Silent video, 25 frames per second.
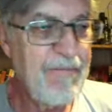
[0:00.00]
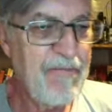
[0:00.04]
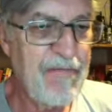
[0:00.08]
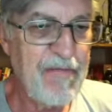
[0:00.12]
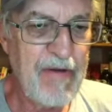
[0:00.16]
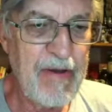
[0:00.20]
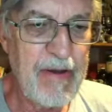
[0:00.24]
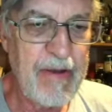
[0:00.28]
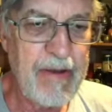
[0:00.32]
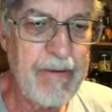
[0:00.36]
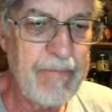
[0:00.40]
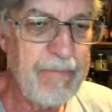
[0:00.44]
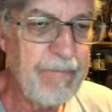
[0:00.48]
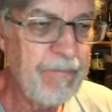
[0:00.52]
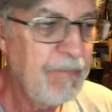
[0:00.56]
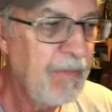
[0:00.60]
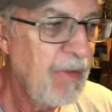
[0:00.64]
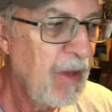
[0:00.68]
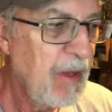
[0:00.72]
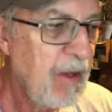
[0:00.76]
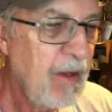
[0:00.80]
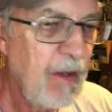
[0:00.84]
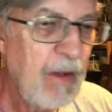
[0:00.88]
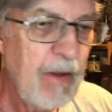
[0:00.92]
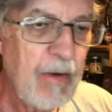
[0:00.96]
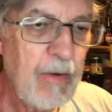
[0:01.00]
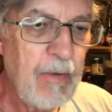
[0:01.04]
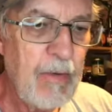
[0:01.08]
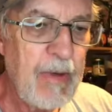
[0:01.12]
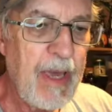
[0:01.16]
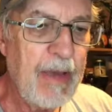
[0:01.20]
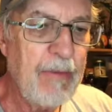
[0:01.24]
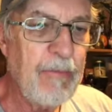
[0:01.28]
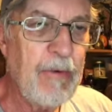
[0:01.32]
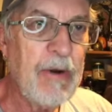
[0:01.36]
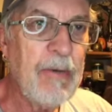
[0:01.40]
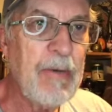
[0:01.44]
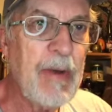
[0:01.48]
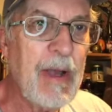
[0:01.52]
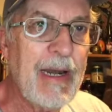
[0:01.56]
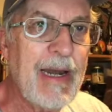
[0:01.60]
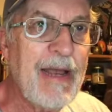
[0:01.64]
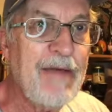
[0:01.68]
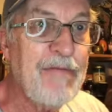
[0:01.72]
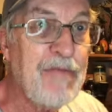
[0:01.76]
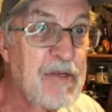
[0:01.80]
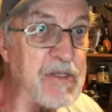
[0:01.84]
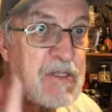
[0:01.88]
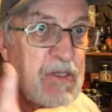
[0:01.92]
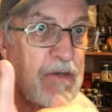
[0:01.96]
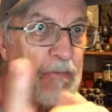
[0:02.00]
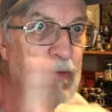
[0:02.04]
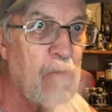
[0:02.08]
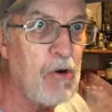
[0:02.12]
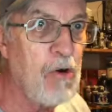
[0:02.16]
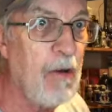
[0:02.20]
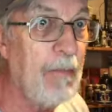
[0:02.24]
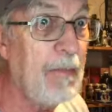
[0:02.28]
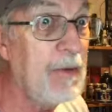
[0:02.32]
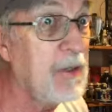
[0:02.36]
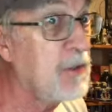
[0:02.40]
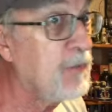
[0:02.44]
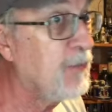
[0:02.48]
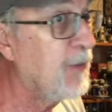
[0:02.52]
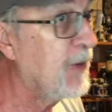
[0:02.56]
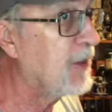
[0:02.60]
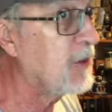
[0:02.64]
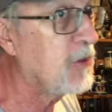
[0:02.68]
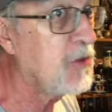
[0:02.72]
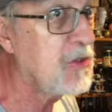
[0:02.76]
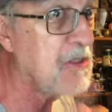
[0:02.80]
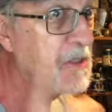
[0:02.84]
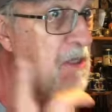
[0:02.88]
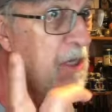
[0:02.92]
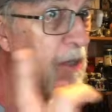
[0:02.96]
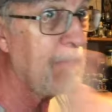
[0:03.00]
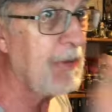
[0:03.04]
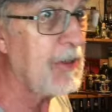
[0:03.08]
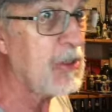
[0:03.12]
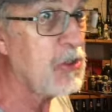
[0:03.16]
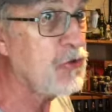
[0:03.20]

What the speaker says: fine. Okay, what have we got left? We're almost finished. This is going to be a